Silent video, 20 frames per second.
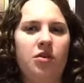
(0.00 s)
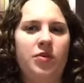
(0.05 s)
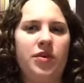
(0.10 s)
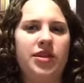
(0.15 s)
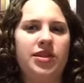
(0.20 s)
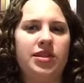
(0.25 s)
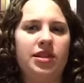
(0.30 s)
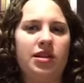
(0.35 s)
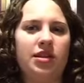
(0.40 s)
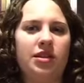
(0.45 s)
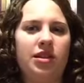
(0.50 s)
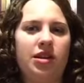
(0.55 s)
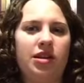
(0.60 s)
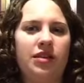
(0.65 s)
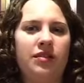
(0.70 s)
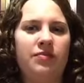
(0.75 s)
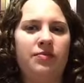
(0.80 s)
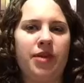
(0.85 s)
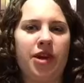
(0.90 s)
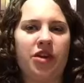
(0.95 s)
We see a lot
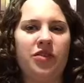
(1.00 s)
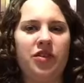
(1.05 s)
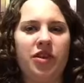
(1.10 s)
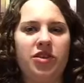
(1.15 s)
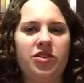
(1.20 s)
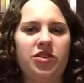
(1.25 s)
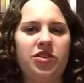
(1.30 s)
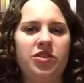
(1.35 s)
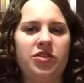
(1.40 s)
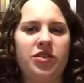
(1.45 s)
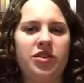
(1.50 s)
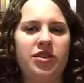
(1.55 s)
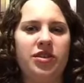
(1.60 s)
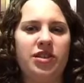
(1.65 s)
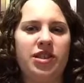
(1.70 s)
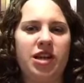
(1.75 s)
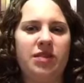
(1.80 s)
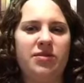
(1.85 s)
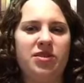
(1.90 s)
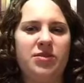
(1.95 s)
of migration during
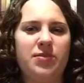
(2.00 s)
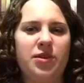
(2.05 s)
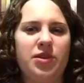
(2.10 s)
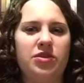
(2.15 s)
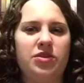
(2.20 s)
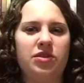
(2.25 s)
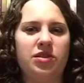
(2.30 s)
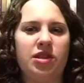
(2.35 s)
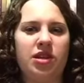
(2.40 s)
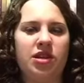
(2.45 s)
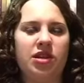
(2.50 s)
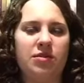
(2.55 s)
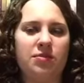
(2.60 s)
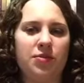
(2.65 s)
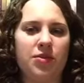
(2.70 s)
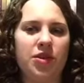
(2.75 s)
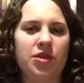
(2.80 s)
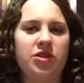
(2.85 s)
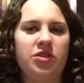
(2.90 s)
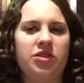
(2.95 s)
this time, especially in the
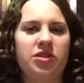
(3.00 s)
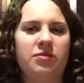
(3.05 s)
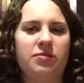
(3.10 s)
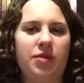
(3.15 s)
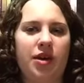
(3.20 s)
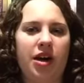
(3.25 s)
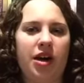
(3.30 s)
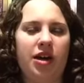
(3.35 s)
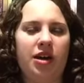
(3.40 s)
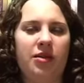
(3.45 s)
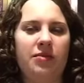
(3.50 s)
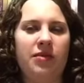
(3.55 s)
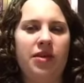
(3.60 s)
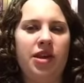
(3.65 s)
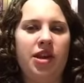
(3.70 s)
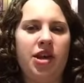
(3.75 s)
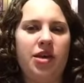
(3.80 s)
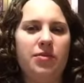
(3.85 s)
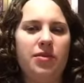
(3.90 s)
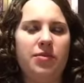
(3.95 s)
British Empire.
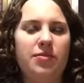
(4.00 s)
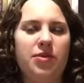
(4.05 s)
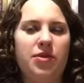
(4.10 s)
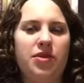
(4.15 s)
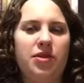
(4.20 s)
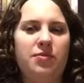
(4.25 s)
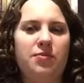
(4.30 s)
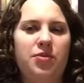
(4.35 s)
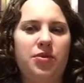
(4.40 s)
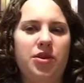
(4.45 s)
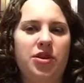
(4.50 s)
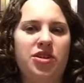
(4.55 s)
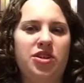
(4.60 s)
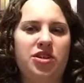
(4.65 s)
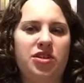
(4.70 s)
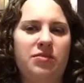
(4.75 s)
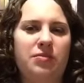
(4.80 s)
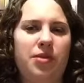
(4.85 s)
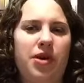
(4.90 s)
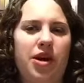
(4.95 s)
Remember, the
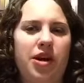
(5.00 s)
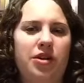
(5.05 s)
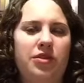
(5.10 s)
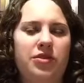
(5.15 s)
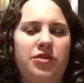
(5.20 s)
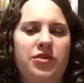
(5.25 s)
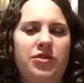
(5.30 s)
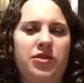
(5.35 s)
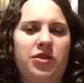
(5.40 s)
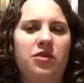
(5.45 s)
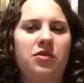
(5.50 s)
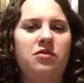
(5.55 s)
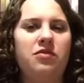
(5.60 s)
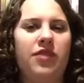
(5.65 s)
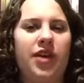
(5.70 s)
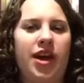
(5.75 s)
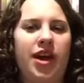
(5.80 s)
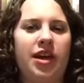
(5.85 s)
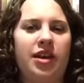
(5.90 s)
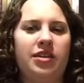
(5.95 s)
British Empire is so
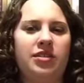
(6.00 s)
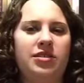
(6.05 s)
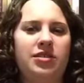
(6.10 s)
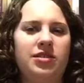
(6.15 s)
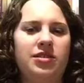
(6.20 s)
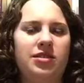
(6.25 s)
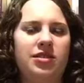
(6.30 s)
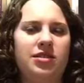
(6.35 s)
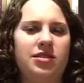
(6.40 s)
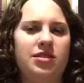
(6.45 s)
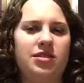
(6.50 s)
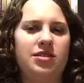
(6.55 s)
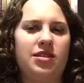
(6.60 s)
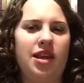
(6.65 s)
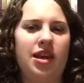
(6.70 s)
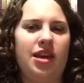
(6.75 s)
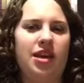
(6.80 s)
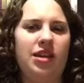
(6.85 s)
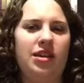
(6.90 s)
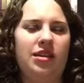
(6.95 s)
vast. This is a
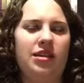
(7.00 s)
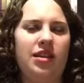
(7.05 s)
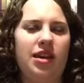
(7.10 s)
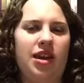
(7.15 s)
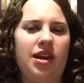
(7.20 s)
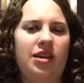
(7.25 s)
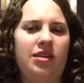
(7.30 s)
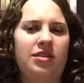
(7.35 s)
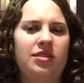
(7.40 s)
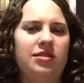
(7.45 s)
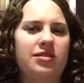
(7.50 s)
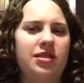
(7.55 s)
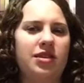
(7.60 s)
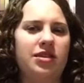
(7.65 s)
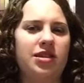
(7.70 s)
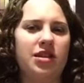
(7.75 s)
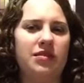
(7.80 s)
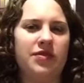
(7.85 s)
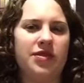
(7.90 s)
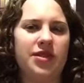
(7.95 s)
saying that the
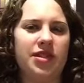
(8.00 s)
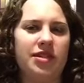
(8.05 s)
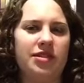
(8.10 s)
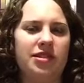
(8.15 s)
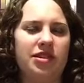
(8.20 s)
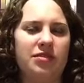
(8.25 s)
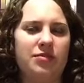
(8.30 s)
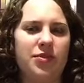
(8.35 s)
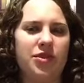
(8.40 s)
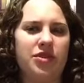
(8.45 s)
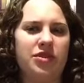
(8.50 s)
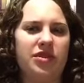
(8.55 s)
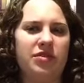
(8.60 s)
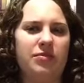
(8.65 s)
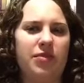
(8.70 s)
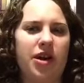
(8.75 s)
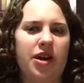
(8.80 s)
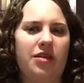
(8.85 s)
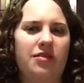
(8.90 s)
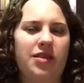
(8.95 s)
sun never sets on the British
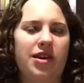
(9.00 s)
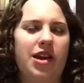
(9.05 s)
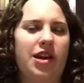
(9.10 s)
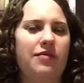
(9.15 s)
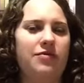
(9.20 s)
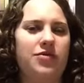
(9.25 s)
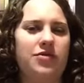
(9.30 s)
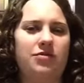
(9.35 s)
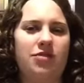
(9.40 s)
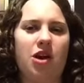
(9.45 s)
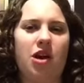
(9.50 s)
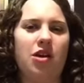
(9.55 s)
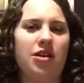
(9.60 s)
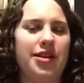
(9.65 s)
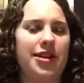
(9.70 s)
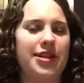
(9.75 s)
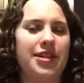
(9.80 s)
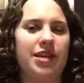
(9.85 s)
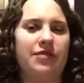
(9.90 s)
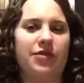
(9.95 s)
Empire. They have
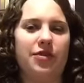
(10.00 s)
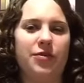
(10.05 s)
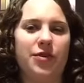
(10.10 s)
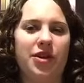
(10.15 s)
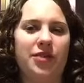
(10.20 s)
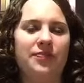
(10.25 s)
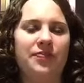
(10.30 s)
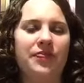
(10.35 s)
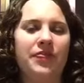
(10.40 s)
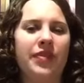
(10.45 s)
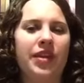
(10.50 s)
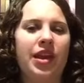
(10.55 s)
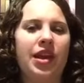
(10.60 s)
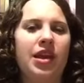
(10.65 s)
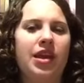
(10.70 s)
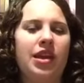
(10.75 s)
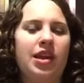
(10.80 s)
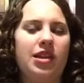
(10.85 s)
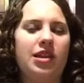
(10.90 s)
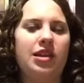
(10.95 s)
colonies everywhere.
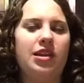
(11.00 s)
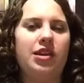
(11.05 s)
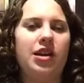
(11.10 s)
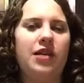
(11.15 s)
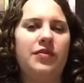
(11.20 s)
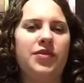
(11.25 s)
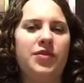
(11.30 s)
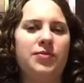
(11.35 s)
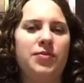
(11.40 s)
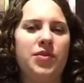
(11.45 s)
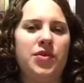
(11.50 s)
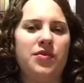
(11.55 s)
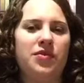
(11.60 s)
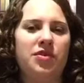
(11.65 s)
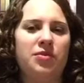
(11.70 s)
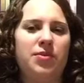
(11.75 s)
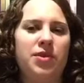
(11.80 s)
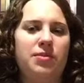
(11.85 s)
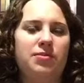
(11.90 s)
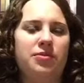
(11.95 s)
And they'd often move
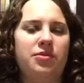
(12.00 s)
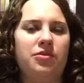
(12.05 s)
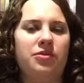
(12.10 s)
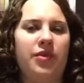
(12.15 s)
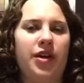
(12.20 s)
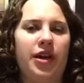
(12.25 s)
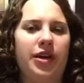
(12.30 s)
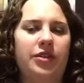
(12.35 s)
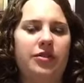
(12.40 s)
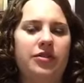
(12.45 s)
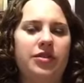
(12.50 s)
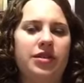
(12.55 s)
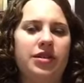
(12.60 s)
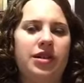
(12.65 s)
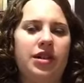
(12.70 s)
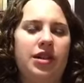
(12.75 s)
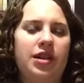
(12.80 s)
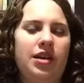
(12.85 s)
their people around.